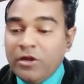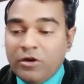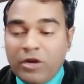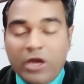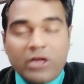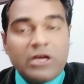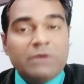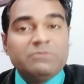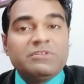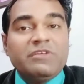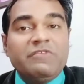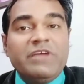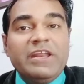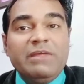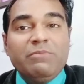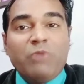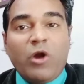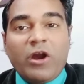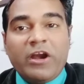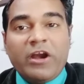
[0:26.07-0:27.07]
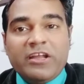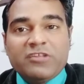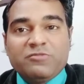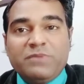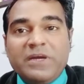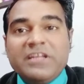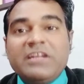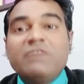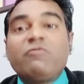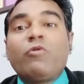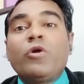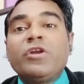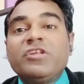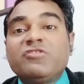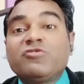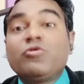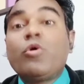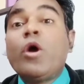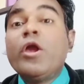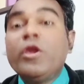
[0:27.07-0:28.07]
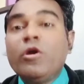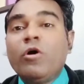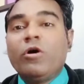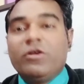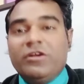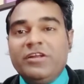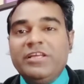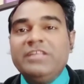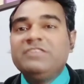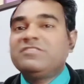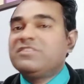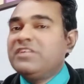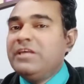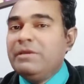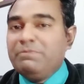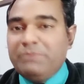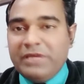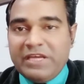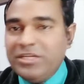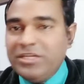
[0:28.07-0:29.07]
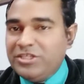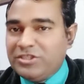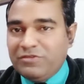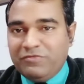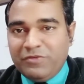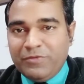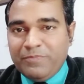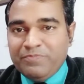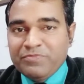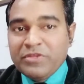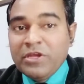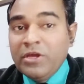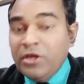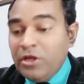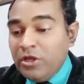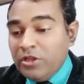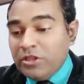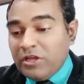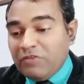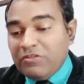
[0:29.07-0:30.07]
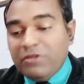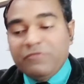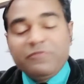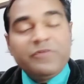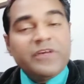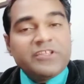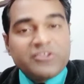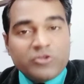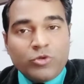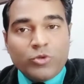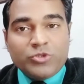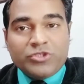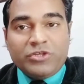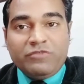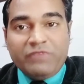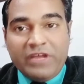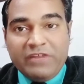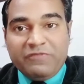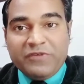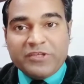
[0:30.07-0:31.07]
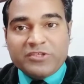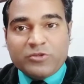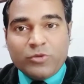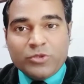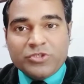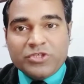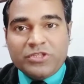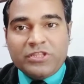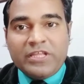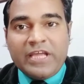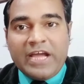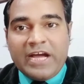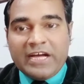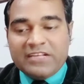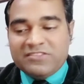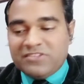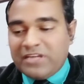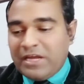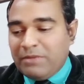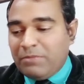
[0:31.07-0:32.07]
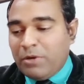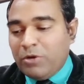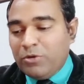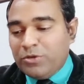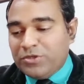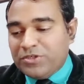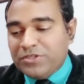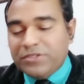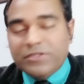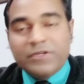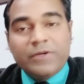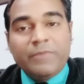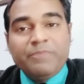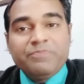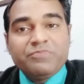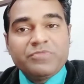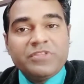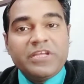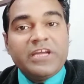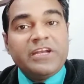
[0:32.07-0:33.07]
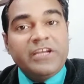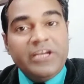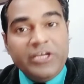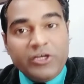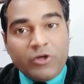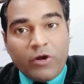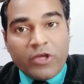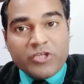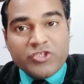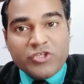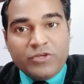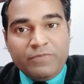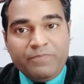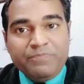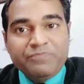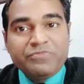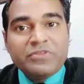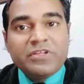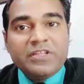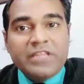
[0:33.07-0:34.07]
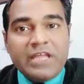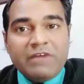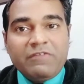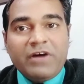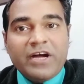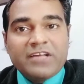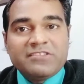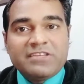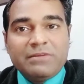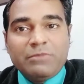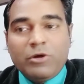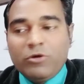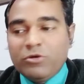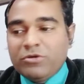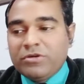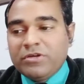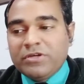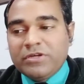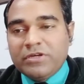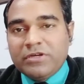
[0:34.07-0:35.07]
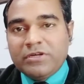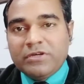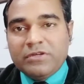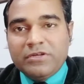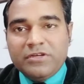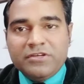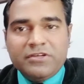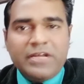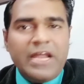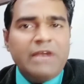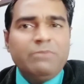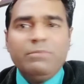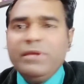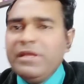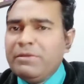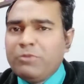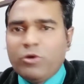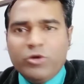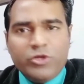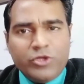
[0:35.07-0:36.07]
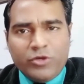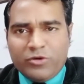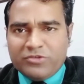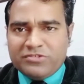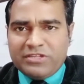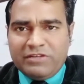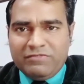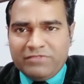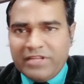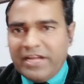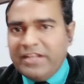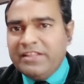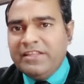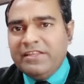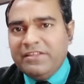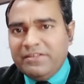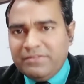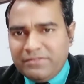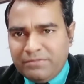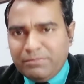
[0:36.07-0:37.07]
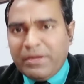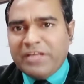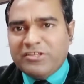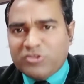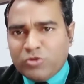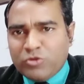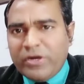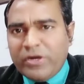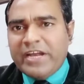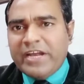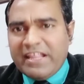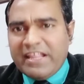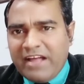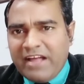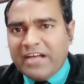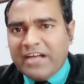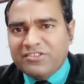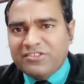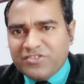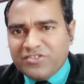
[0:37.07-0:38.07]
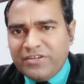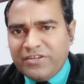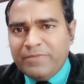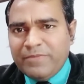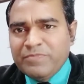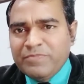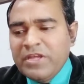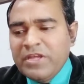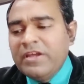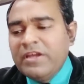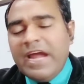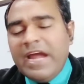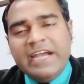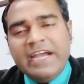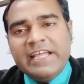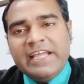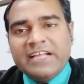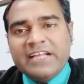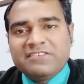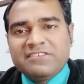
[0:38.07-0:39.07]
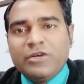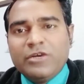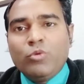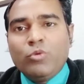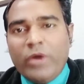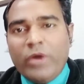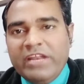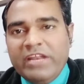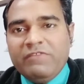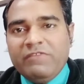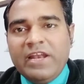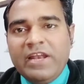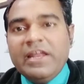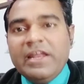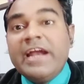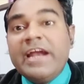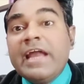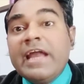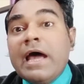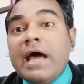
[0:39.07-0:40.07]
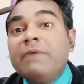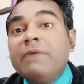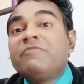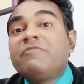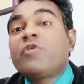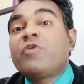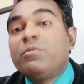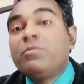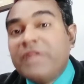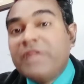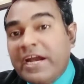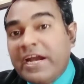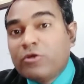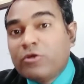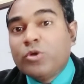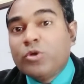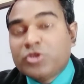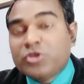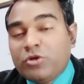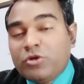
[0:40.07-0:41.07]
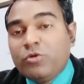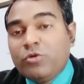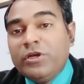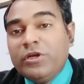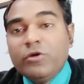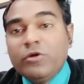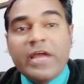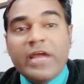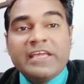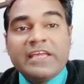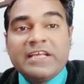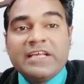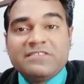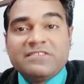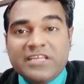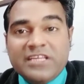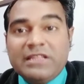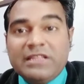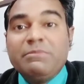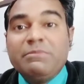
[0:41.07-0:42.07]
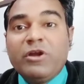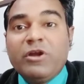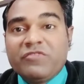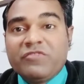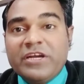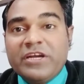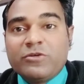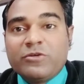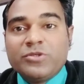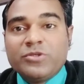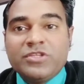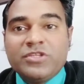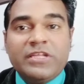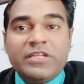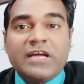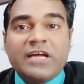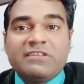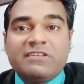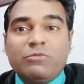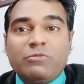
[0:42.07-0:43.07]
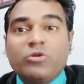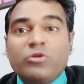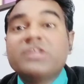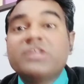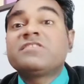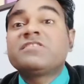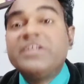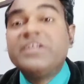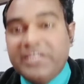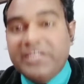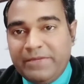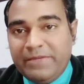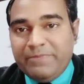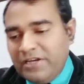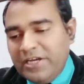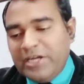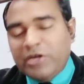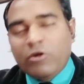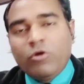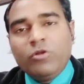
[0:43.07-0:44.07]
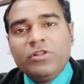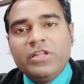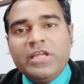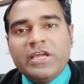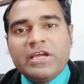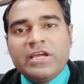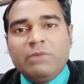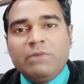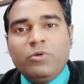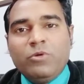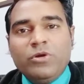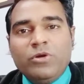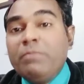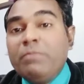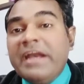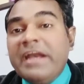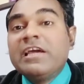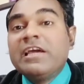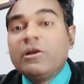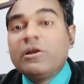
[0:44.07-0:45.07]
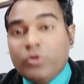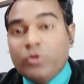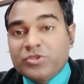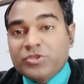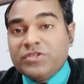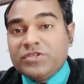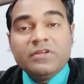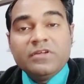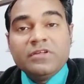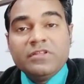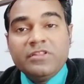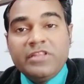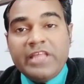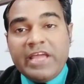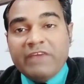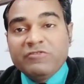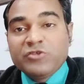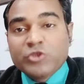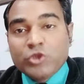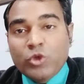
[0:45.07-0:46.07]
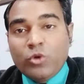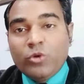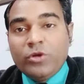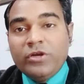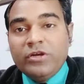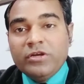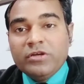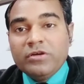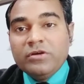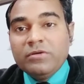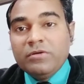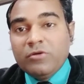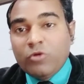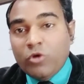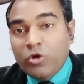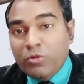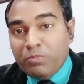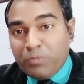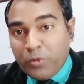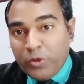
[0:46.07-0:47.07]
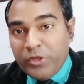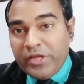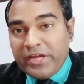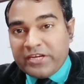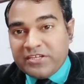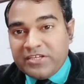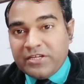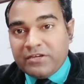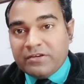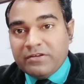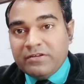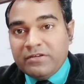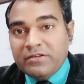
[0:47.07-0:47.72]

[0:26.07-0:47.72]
Now comes a very important aspect that what is going on in CAPF interview. Now the first question, very first question, they asked about their introduction. They have asked about tell me about yourself. Then my student has answered and he answered very well, and from that question only, or I can say in the middle of that question, they asked about the city. Later on they come on medical questions. They have shown on projector